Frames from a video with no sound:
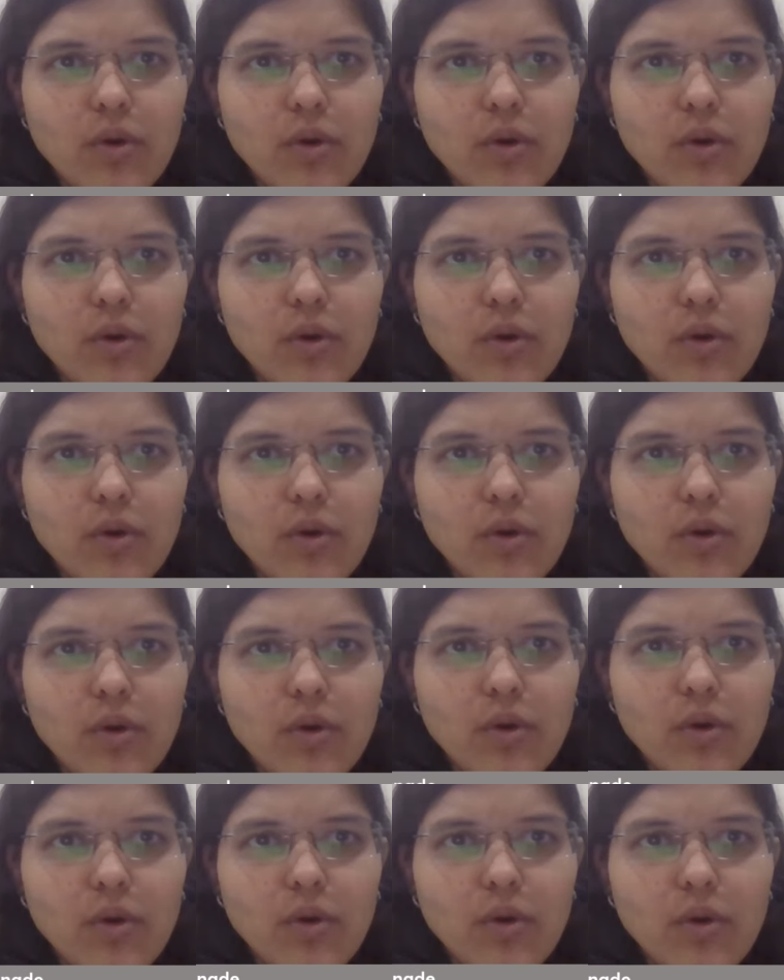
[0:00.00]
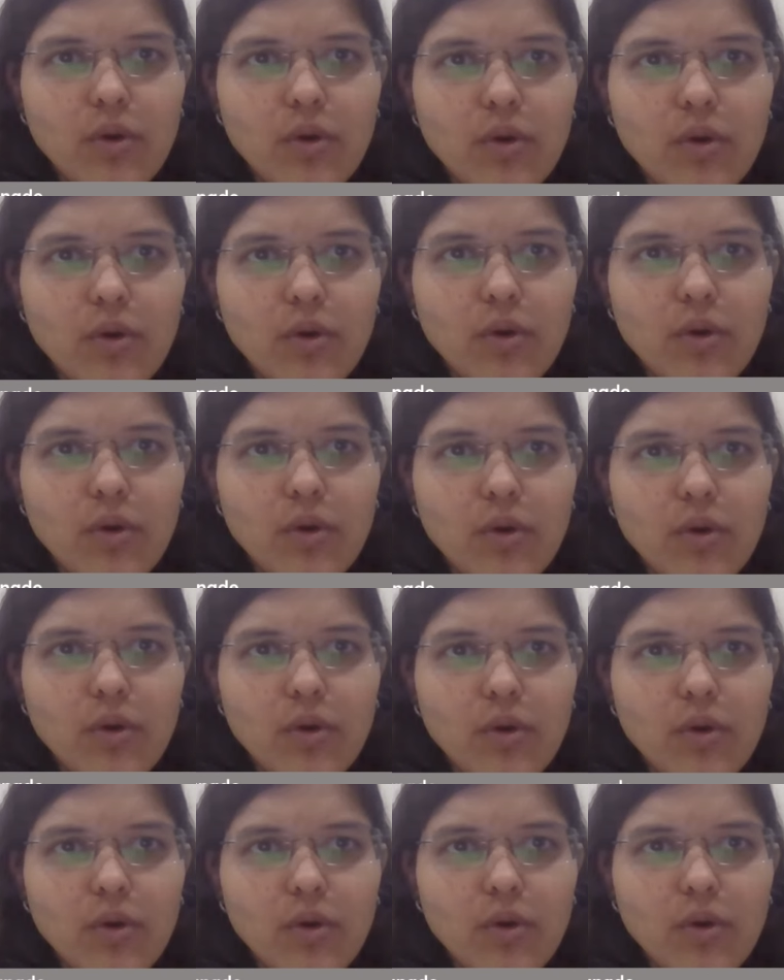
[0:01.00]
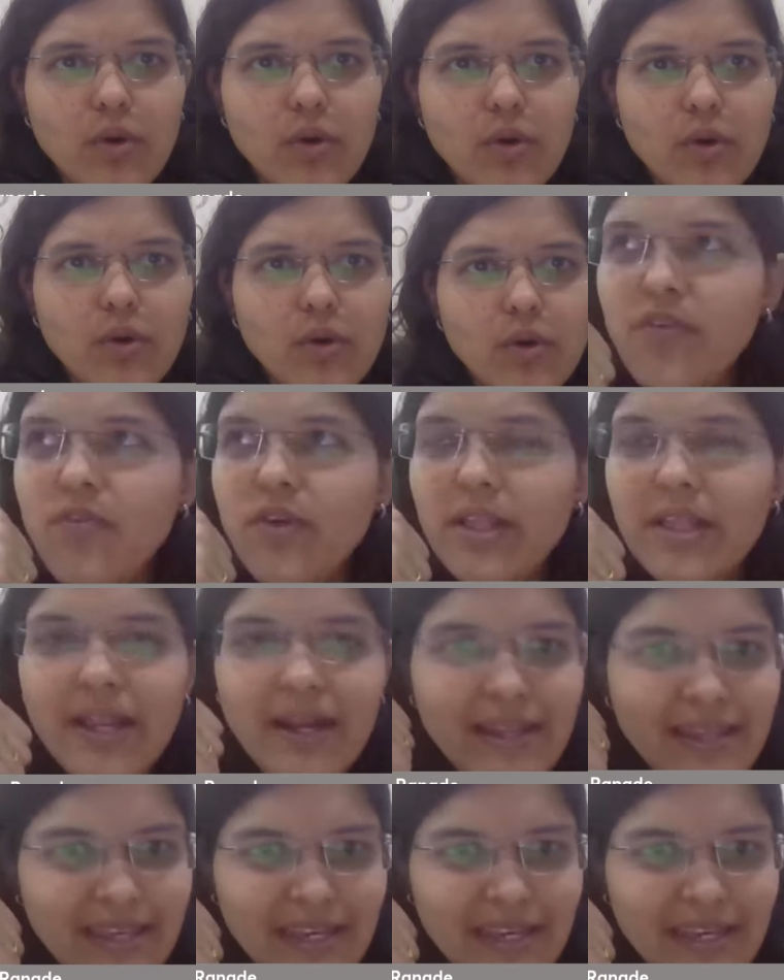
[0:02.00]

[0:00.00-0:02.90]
are there in my portfolio, And if I feel that,